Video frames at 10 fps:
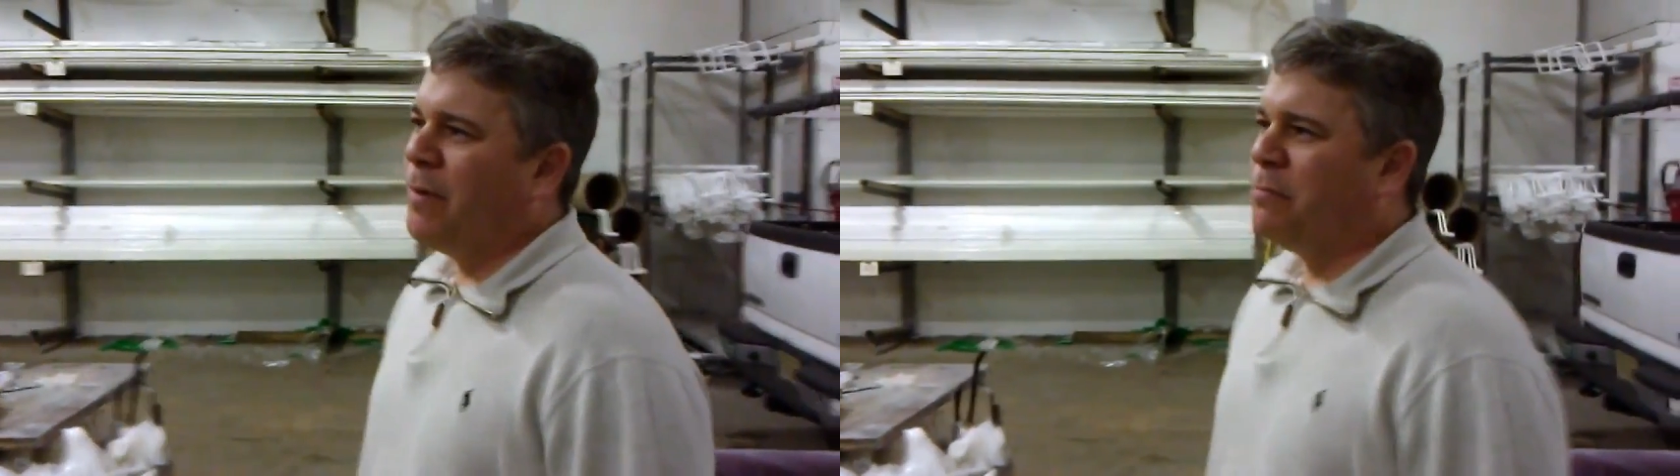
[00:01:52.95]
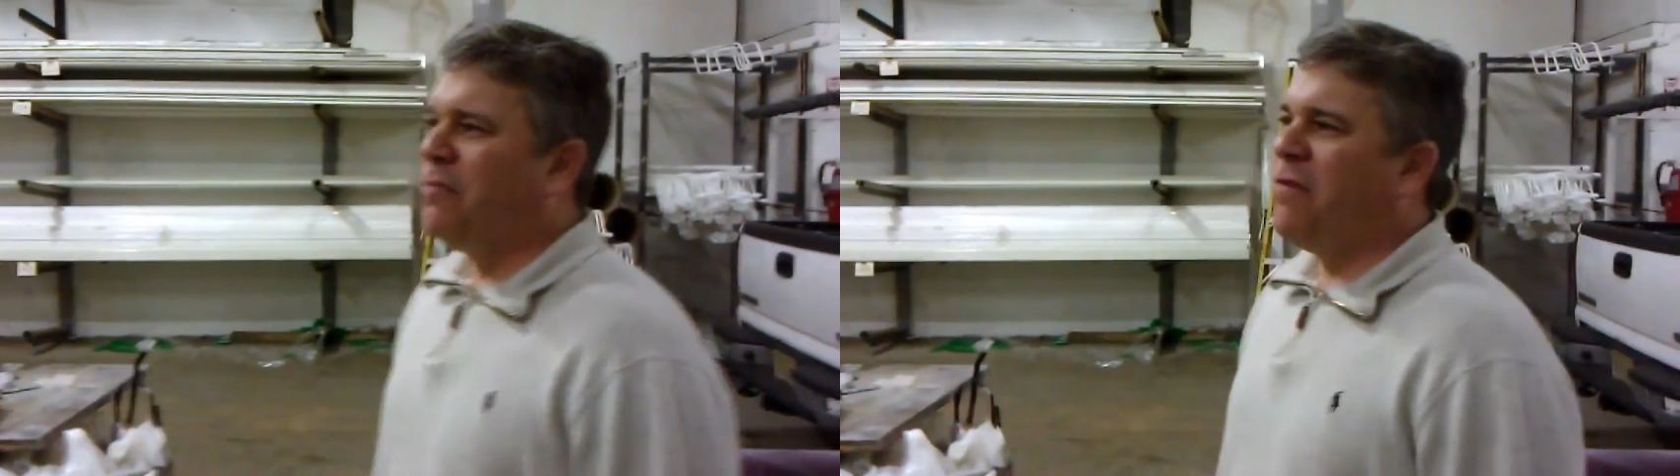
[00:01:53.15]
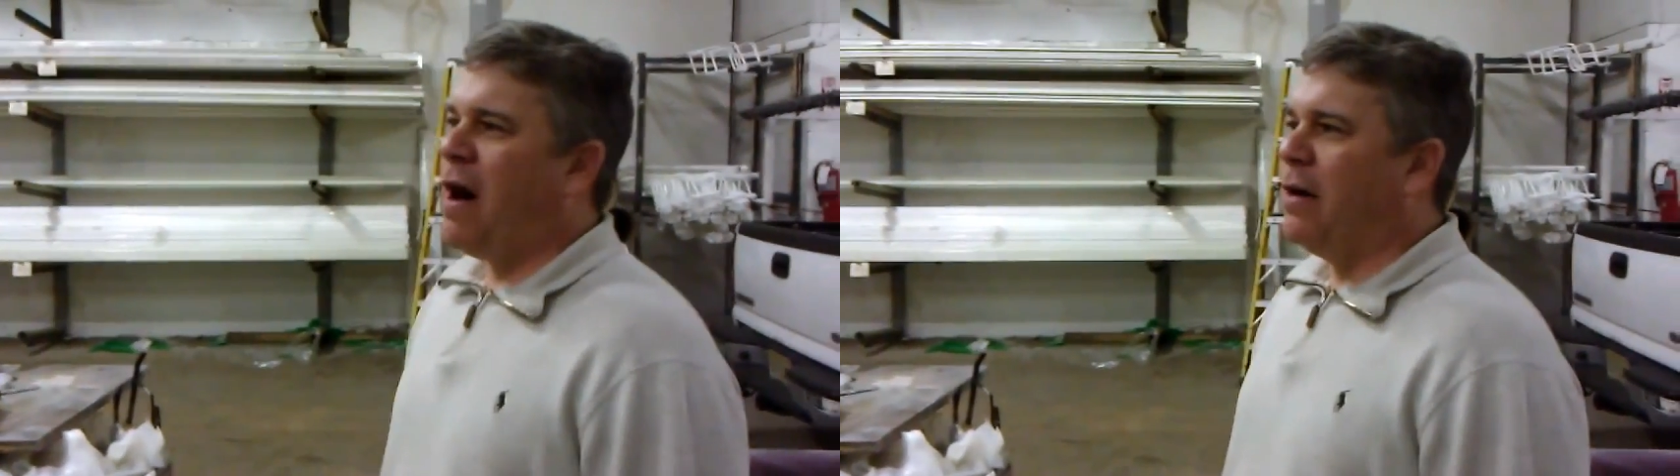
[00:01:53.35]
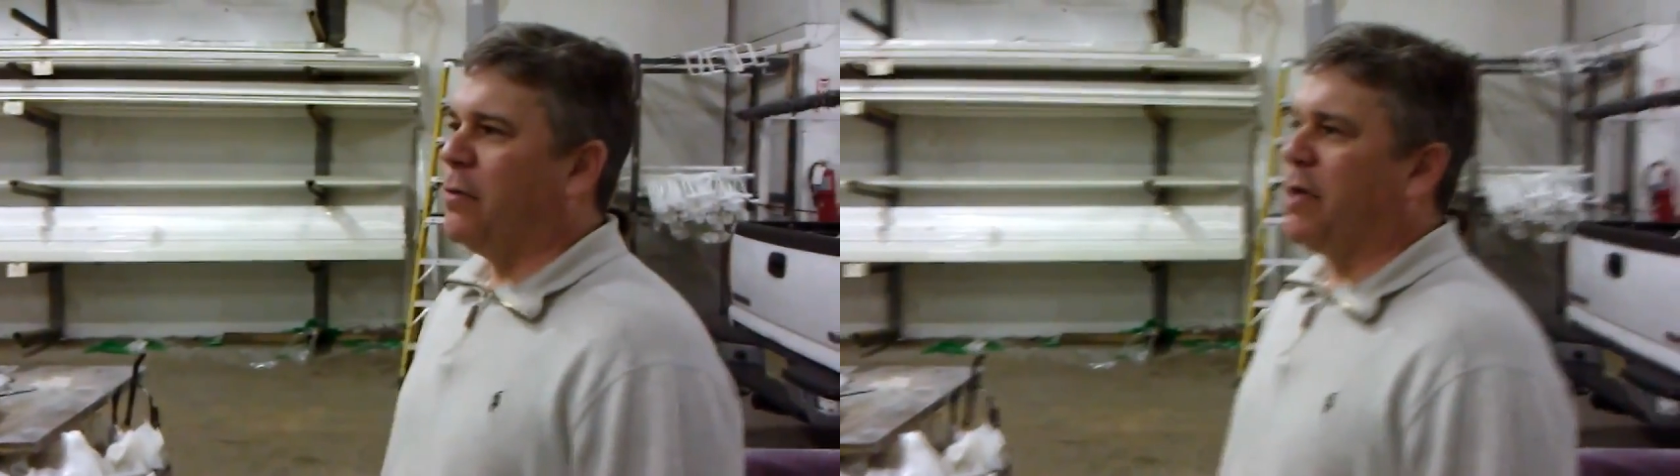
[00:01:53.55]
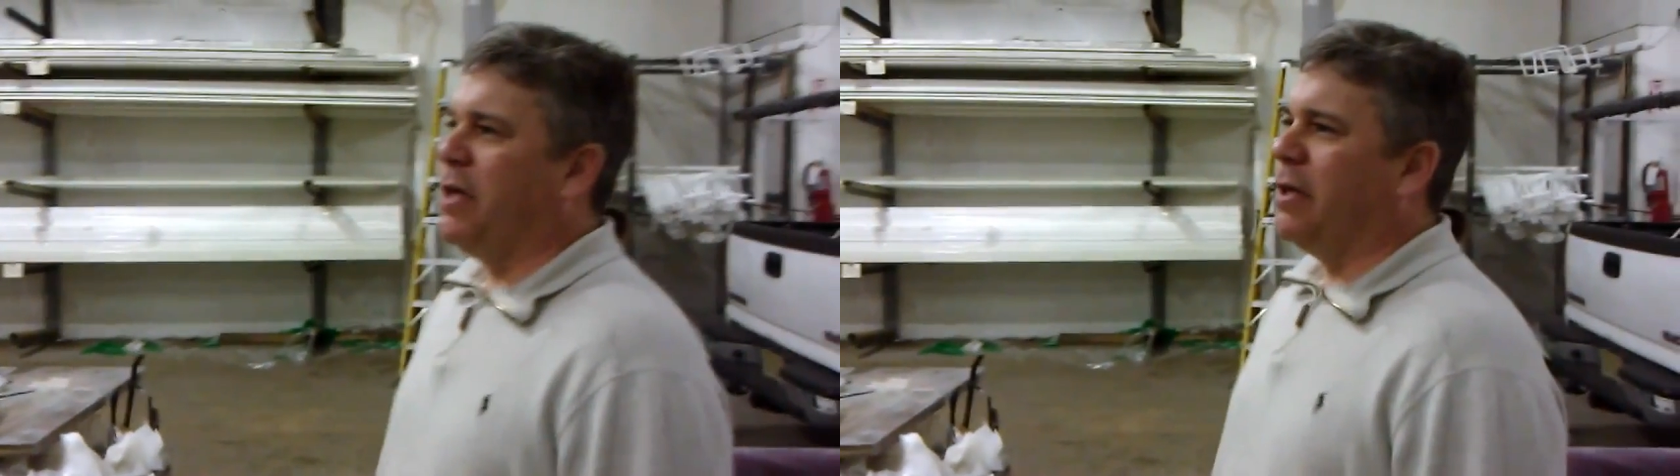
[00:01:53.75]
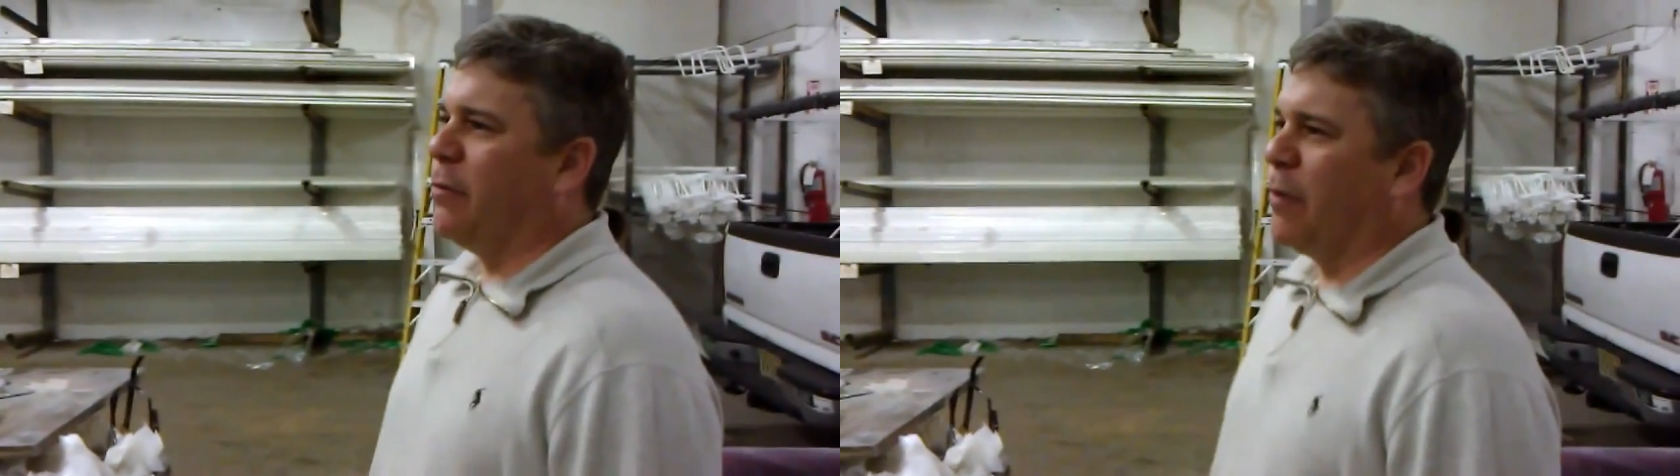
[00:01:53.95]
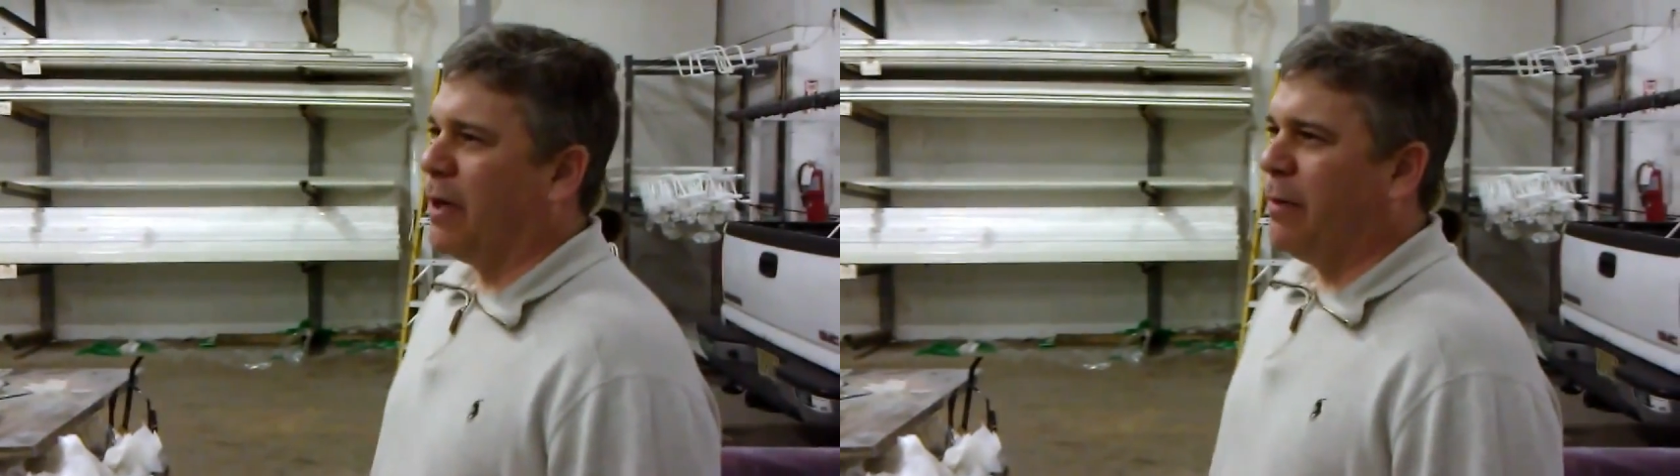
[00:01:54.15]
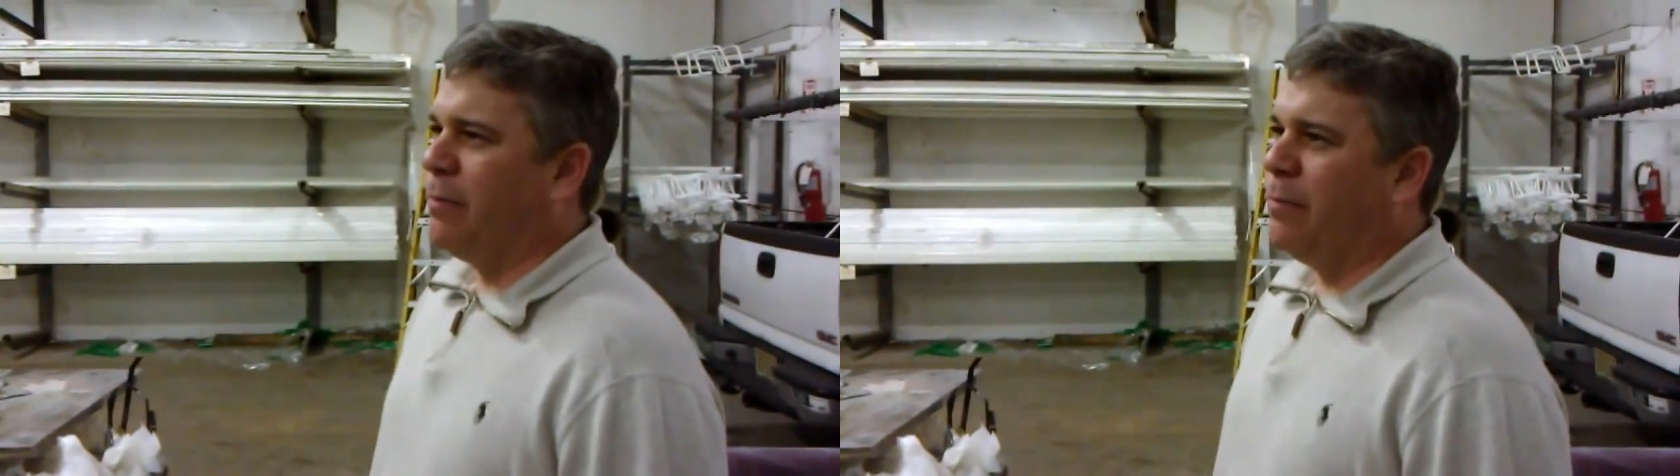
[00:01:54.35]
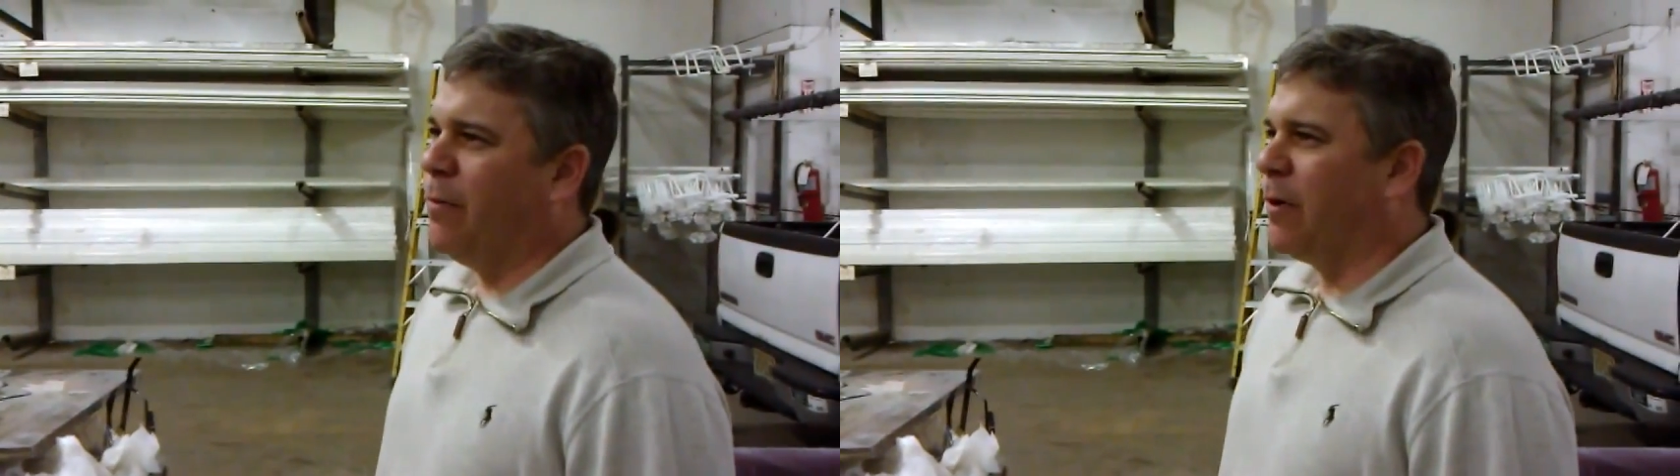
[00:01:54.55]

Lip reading: the following year we're gonna